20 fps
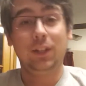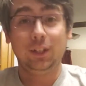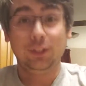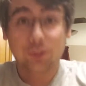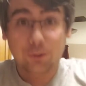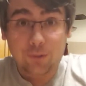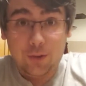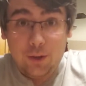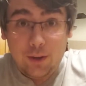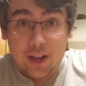
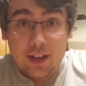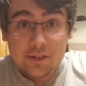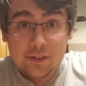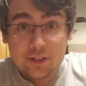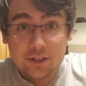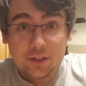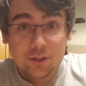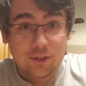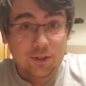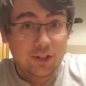So if you guys
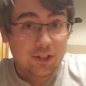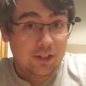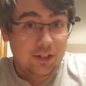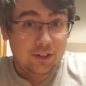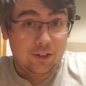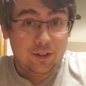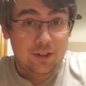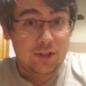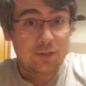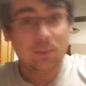are interested
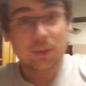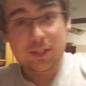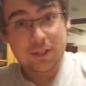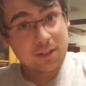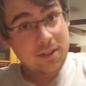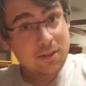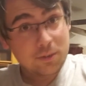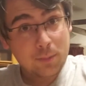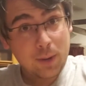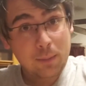in Christmas,
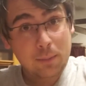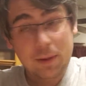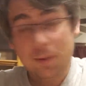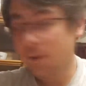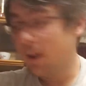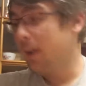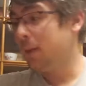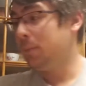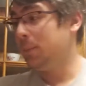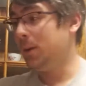this might be
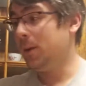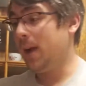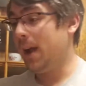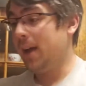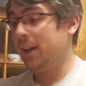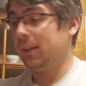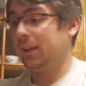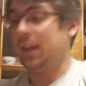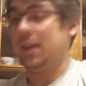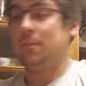right up your
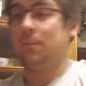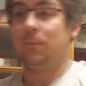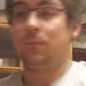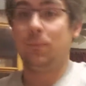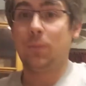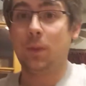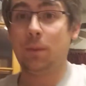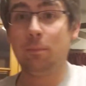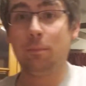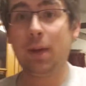alley.
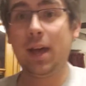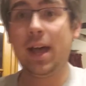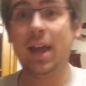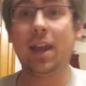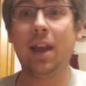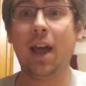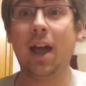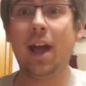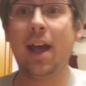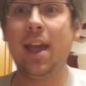
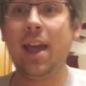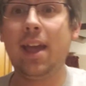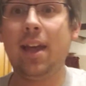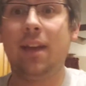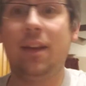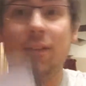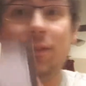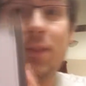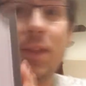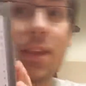But I
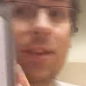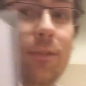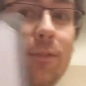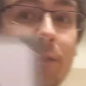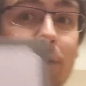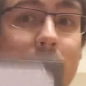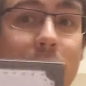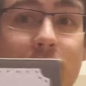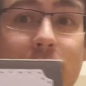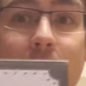have the
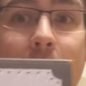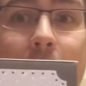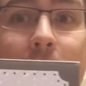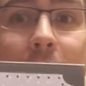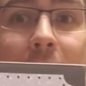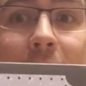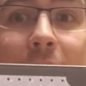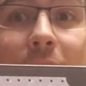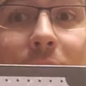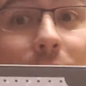first
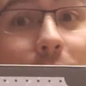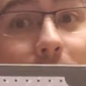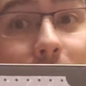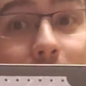car